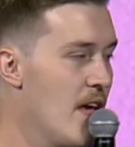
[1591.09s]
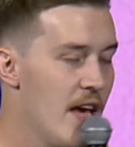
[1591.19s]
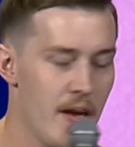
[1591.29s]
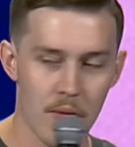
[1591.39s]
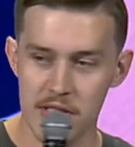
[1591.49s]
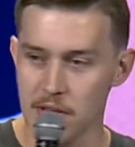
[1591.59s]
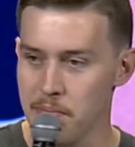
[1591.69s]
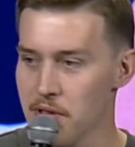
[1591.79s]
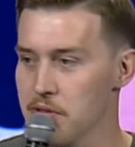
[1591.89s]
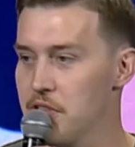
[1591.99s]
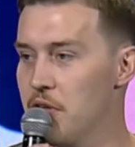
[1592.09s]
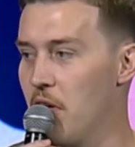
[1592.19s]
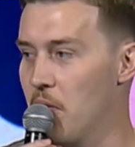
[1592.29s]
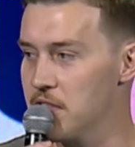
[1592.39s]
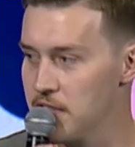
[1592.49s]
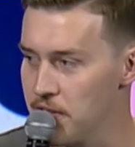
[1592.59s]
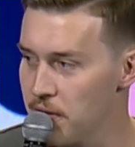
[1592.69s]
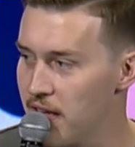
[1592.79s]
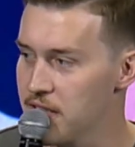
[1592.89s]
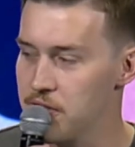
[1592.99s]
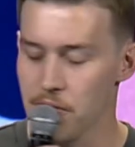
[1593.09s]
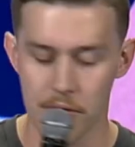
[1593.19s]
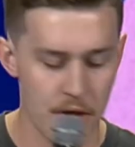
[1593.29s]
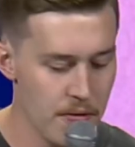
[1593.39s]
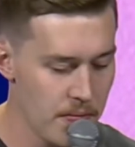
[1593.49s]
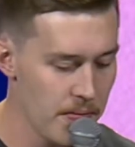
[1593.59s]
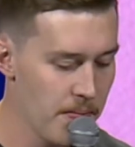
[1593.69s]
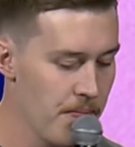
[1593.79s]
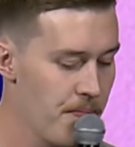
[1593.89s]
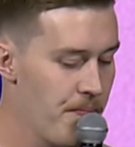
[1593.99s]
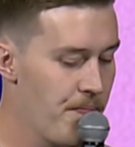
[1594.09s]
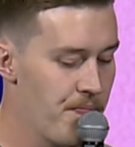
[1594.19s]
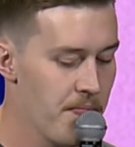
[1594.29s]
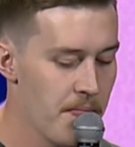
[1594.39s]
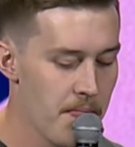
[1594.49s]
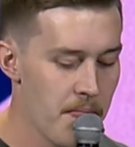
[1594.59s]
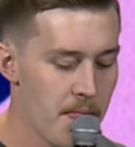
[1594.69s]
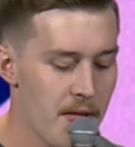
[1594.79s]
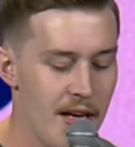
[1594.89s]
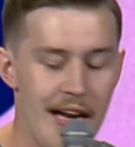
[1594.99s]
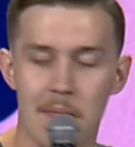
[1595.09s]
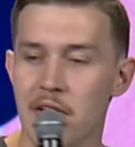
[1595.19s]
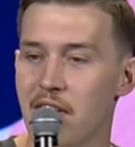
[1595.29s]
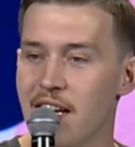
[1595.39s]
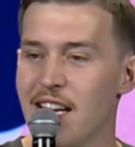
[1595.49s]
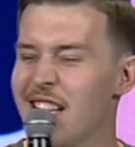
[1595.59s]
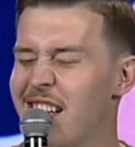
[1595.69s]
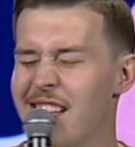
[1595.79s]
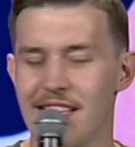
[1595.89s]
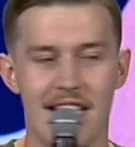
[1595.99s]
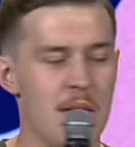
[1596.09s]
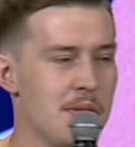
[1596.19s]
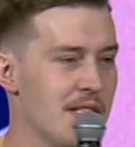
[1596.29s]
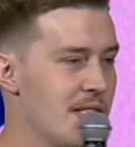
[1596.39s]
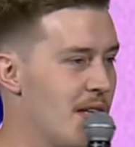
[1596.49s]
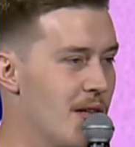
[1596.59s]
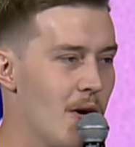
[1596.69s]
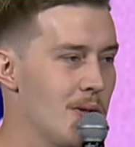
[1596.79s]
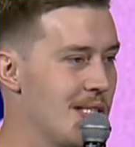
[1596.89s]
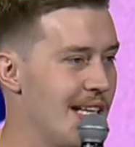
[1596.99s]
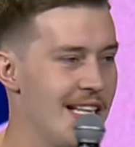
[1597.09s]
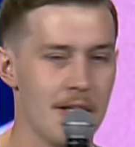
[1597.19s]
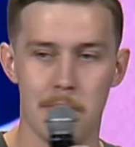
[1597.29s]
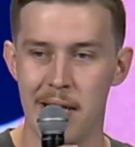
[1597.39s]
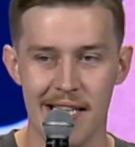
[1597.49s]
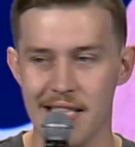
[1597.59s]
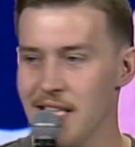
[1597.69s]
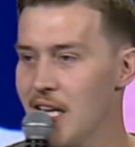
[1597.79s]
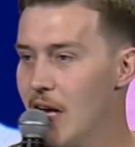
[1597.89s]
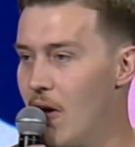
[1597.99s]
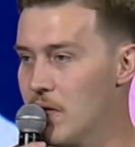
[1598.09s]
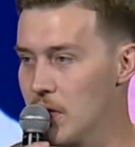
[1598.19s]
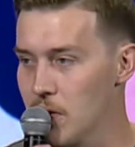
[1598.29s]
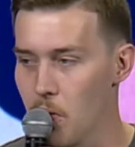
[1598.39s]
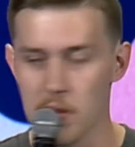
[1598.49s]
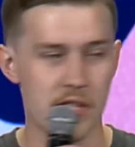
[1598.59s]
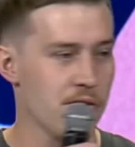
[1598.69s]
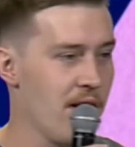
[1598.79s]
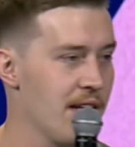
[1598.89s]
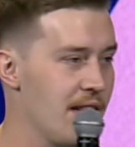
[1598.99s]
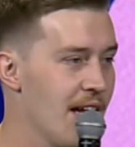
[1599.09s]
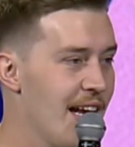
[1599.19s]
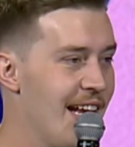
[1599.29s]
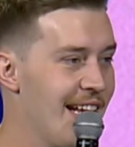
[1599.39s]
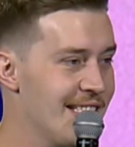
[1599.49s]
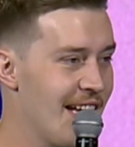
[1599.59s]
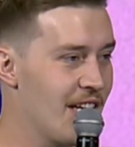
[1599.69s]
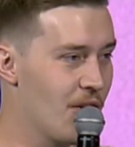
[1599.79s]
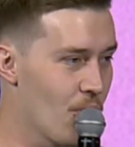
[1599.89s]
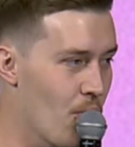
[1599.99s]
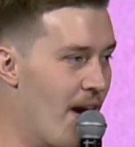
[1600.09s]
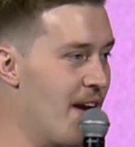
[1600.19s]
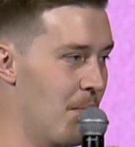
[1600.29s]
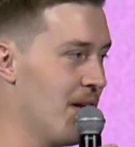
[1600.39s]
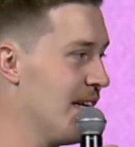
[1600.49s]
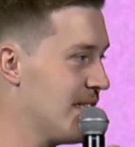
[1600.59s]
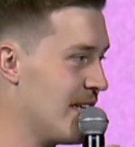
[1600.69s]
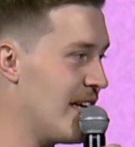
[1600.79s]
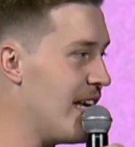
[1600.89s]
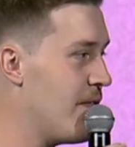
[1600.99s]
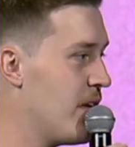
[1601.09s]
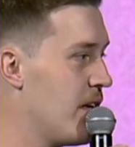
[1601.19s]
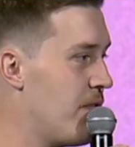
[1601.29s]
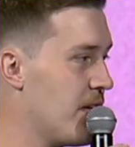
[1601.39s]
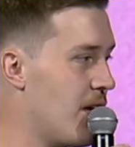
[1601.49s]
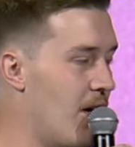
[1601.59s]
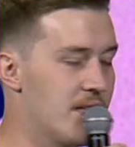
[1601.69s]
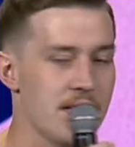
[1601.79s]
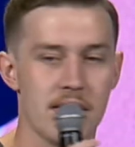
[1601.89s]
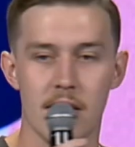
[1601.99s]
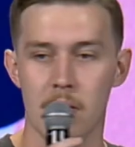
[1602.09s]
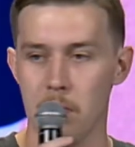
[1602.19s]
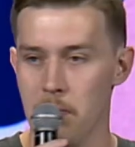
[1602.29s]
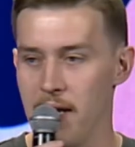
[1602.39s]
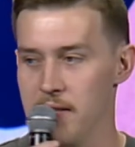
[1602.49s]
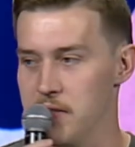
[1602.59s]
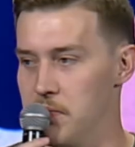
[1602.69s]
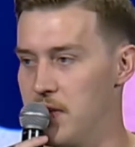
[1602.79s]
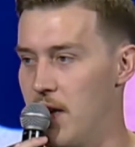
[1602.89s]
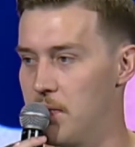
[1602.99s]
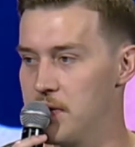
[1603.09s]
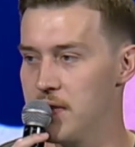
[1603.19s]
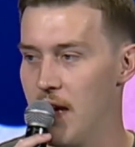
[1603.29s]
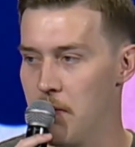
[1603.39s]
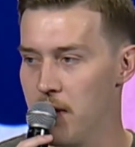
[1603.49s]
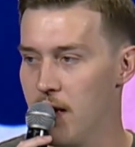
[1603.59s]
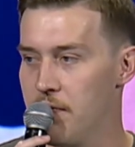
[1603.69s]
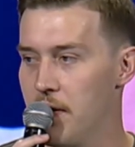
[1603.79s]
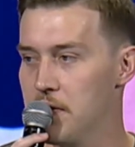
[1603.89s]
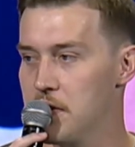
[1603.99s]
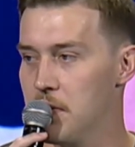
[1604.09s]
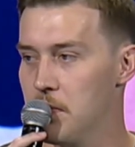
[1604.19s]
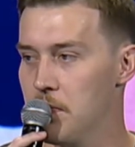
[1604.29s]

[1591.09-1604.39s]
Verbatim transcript: He wants to build you, He wants to do things through you. And I believe that anything that keeps us close and dependent on the Lord's strength is a great blessing, even if it causes pain sometimes. Amen, Life Fellowship.